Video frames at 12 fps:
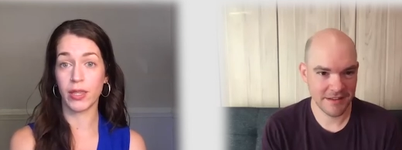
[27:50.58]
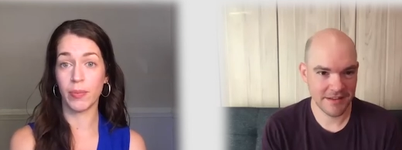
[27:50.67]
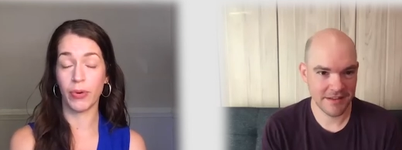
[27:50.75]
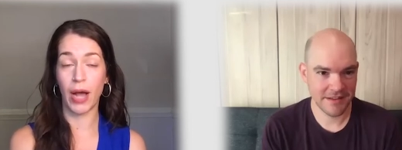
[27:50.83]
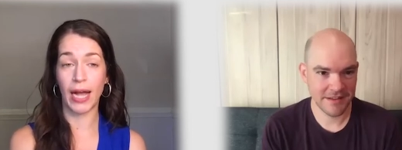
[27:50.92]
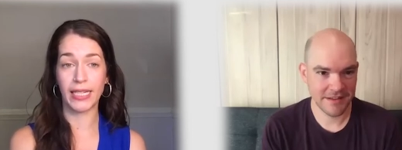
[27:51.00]

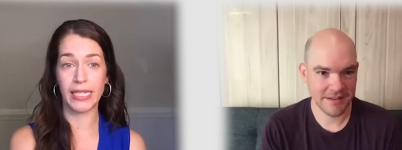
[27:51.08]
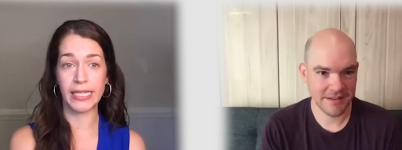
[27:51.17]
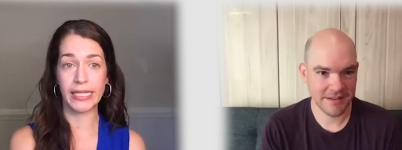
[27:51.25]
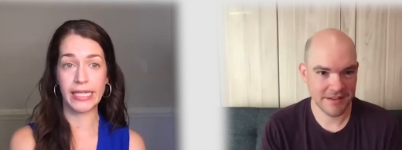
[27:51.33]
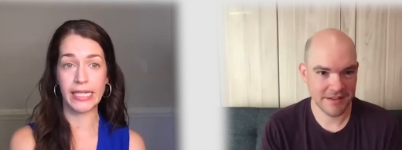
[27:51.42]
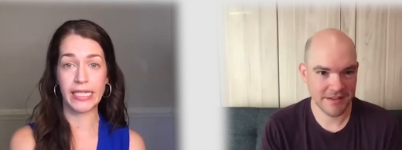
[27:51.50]

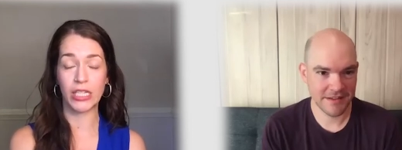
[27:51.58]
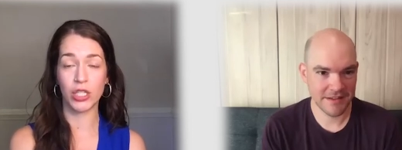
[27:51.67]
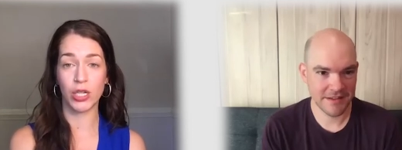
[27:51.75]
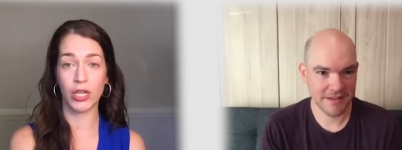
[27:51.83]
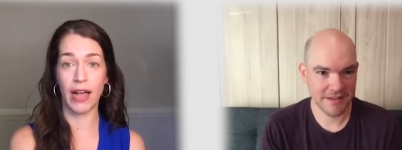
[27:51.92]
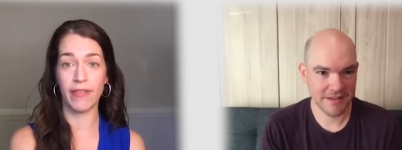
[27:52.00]
Speaker 1: practice. I teach
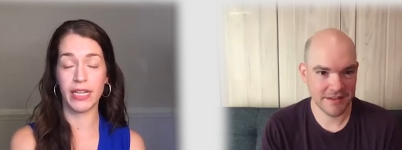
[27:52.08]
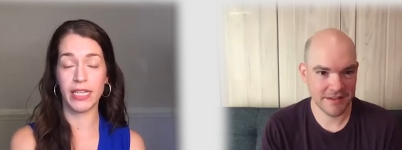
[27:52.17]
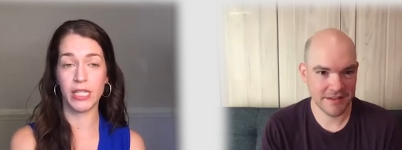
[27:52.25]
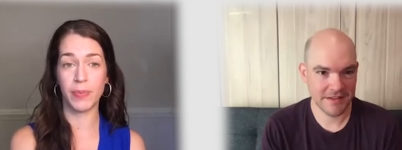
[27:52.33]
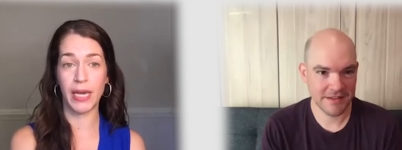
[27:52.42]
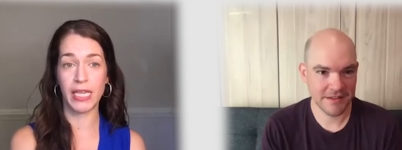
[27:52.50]
an
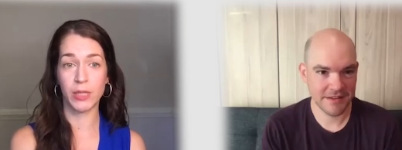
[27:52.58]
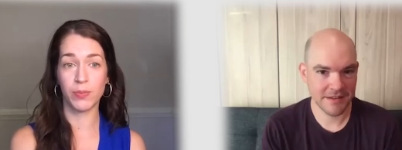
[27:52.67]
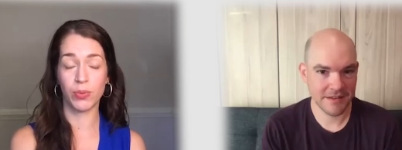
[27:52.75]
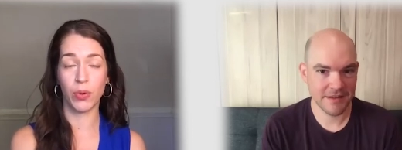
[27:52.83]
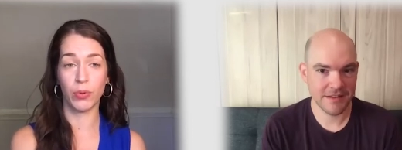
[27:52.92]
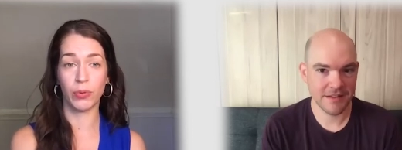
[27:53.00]
evidence-based
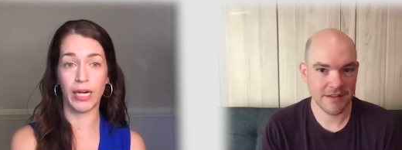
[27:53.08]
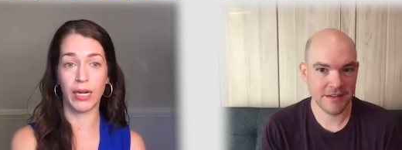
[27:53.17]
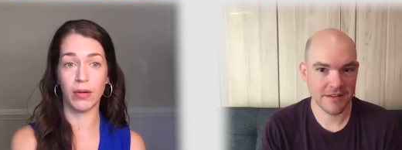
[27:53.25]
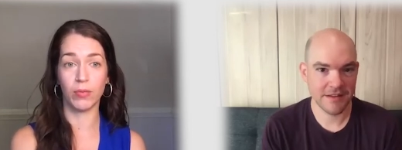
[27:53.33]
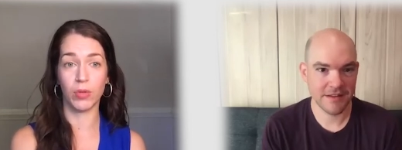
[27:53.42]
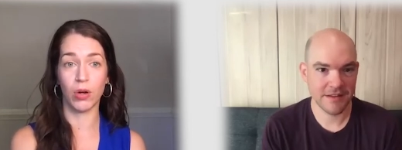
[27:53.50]

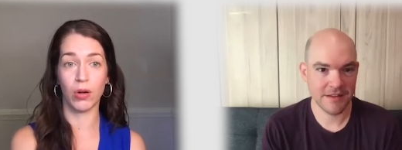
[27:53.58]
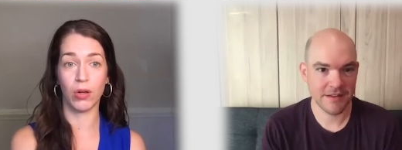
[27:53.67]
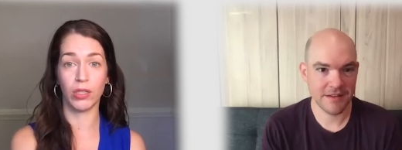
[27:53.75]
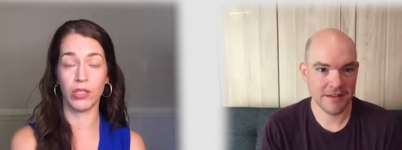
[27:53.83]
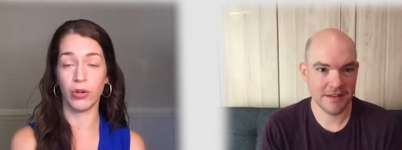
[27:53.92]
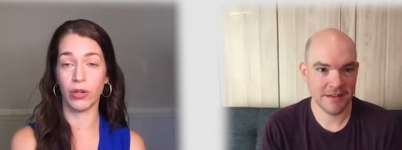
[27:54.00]
program
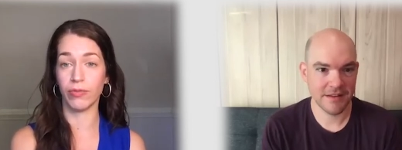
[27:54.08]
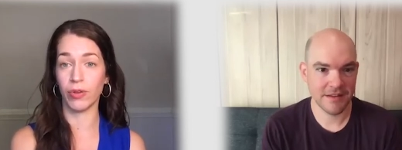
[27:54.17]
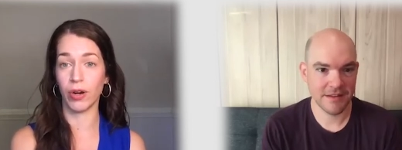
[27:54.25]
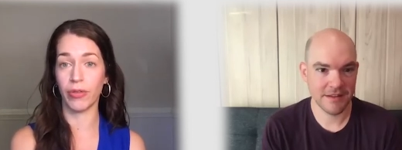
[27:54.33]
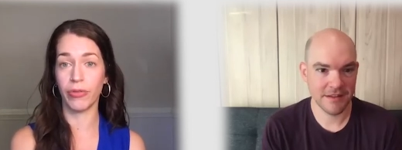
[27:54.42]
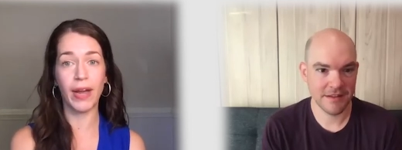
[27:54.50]
called Yoga for
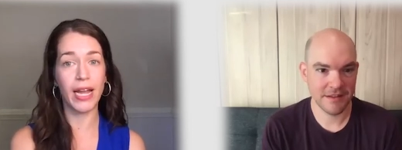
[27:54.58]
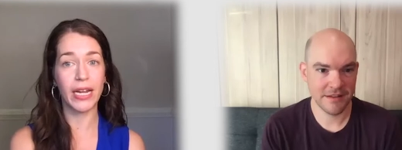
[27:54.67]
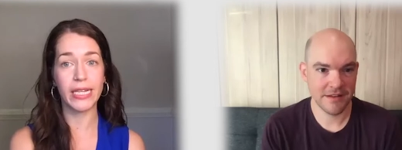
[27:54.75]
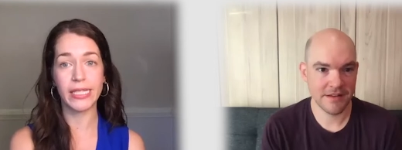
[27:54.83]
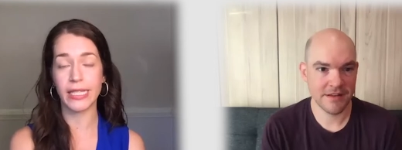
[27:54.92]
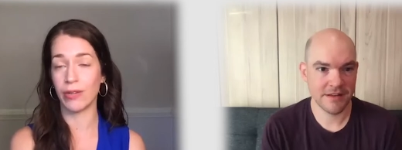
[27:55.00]

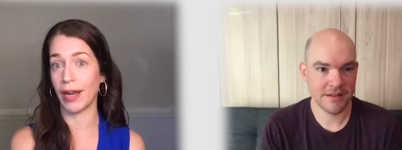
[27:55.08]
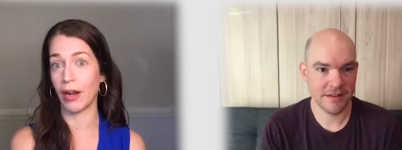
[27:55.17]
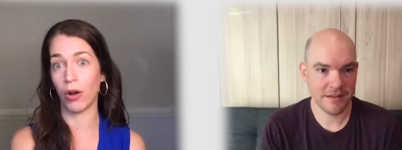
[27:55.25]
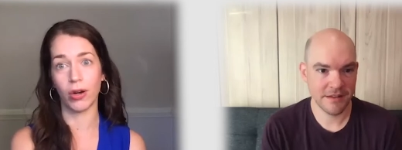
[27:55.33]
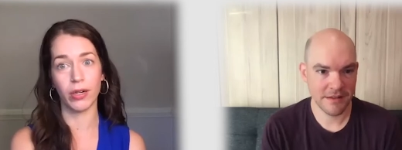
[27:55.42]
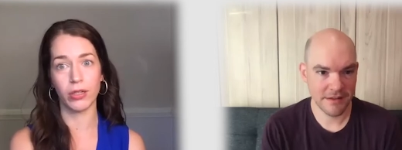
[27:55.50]
Arthritis. I write
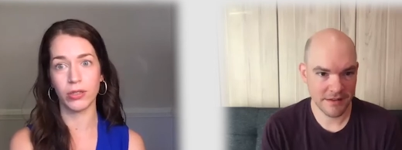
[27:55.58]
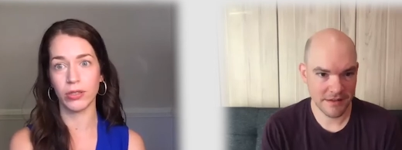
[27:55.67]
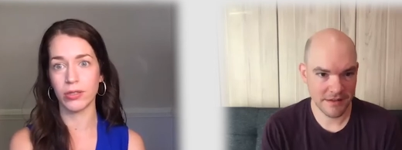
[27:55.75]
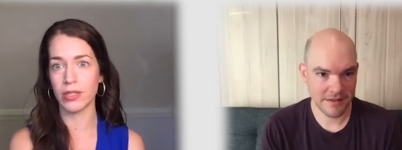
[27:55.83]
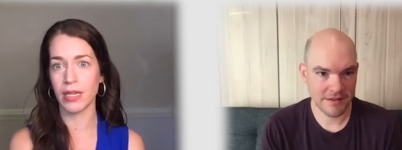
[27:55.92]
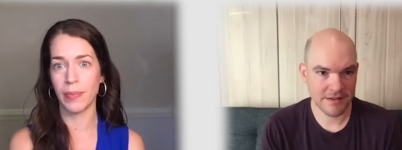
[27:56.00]

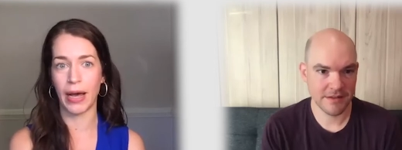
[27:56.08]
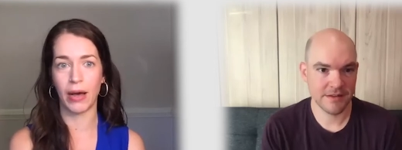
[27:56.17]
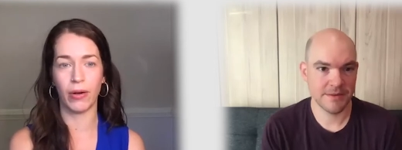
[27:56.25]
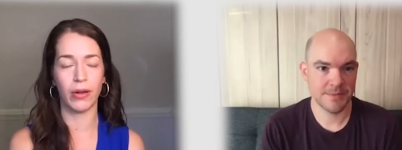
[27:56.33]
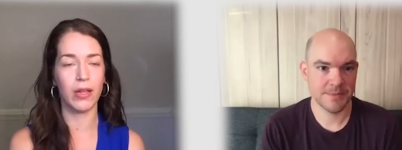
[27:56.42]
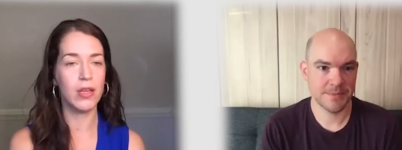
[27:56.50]
articles
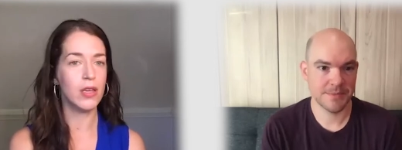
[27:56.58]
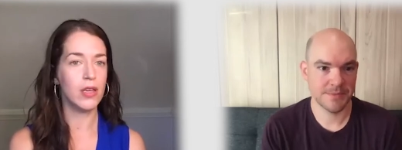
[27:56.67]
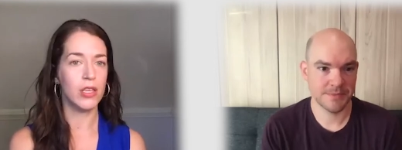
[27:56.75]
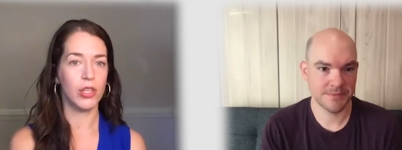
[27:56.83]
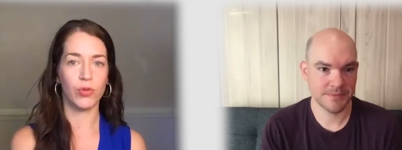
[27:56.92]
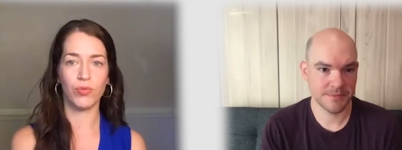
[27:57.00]
about
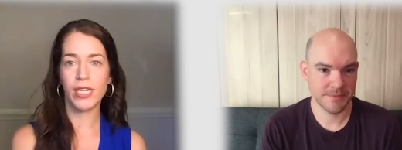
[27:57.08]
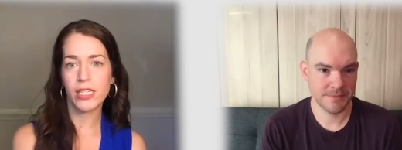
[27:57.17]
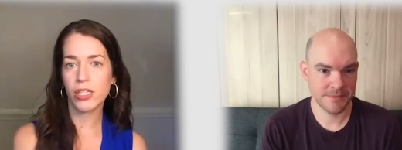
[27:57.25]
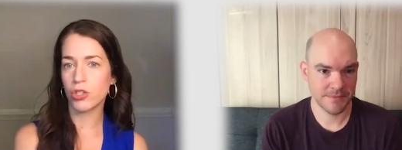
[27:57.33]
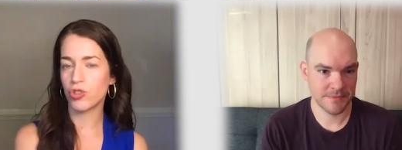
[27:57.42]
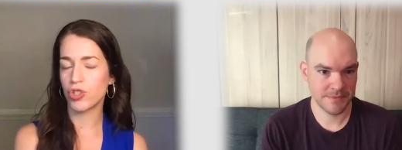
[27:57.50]
the
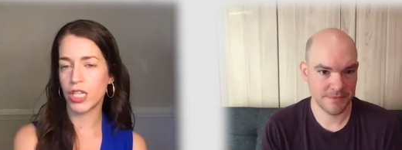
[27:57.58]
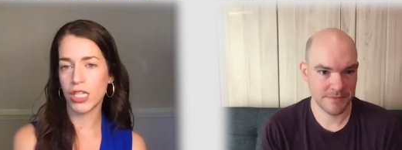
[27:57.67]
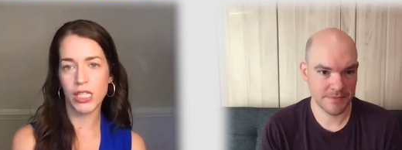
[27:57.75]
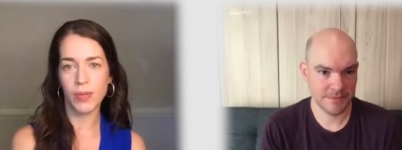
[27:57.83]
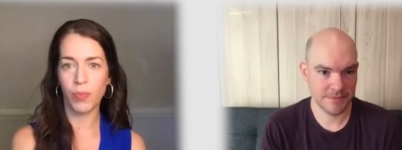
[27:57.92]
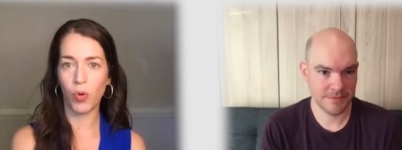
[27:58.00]
research that
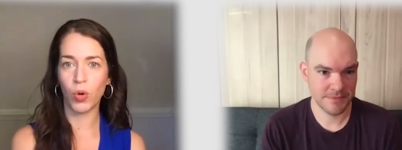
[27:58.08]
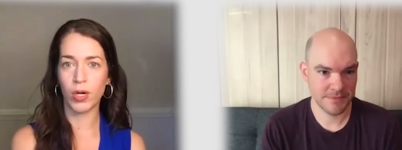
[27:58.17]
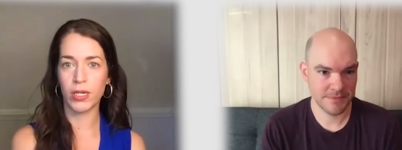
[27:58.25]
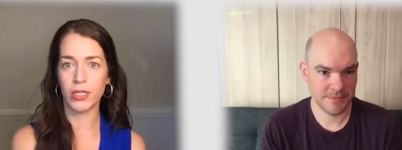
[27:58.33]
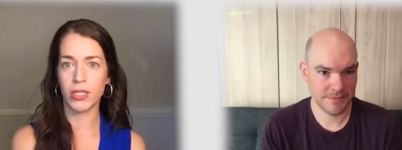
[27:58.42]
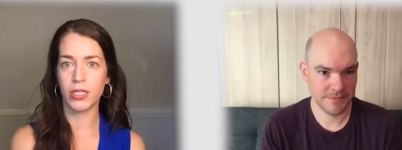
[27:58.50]

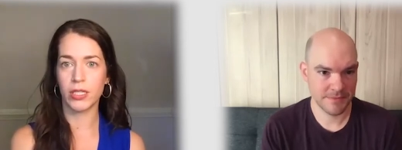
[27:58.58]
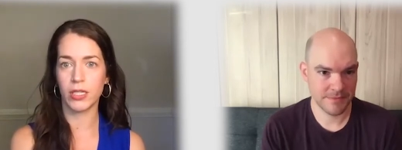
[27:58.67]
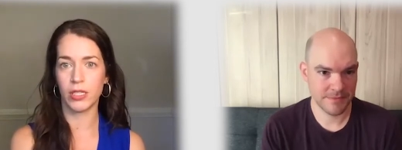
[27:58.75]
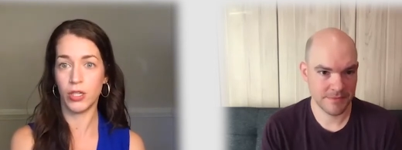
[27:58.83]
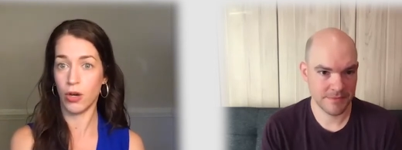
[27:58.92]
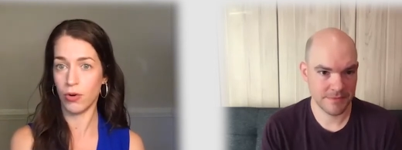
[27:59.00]
supports
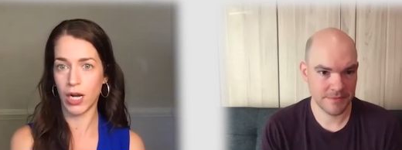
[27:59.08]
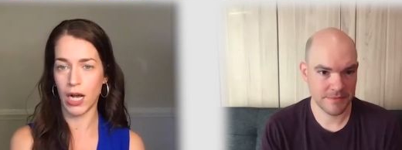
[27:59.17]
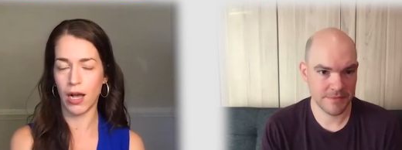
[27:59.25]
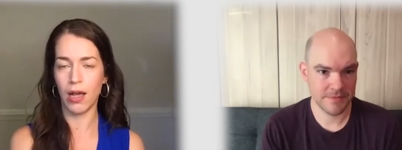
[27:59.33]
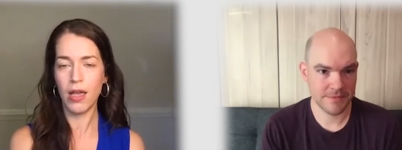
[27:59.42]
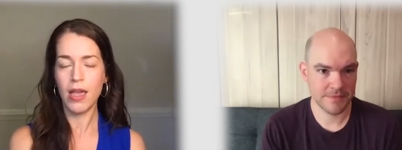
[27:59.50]
yoga.